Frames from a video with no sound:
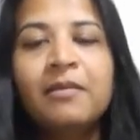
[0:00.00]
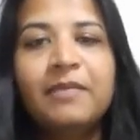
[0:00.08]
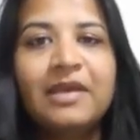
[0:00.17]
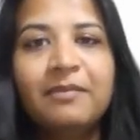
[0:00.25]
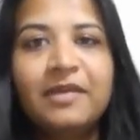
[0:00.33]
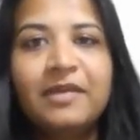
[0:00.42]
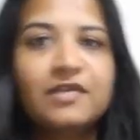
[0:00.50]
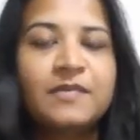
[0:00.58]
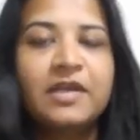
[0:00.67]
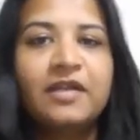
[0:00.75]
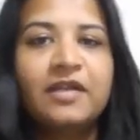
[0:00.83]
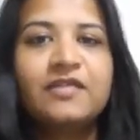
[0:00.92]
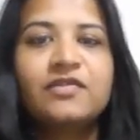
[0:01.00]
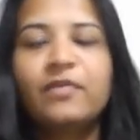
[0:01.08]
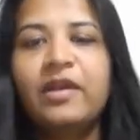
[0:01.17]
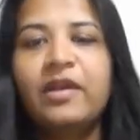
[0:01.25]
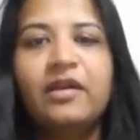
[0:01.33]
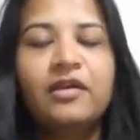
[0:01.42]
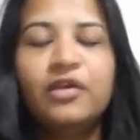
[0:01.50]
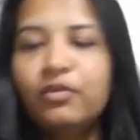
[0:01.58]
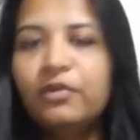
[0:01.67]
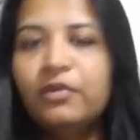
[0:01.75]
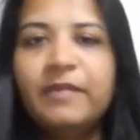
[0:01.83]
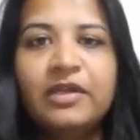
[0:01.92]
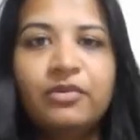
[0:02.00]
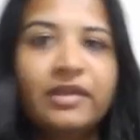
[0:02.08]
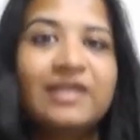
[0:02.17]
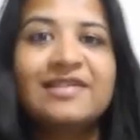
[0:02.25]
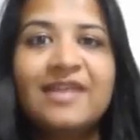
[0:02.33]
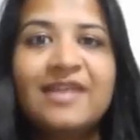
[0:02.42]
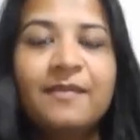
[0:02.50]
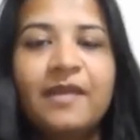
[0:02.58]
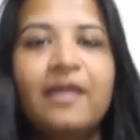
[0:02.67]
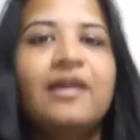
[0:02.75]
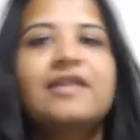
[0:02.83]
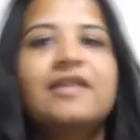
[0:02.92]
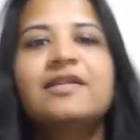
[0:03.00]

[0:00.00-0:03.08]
PMP experience, wherein you will be doing the same thing,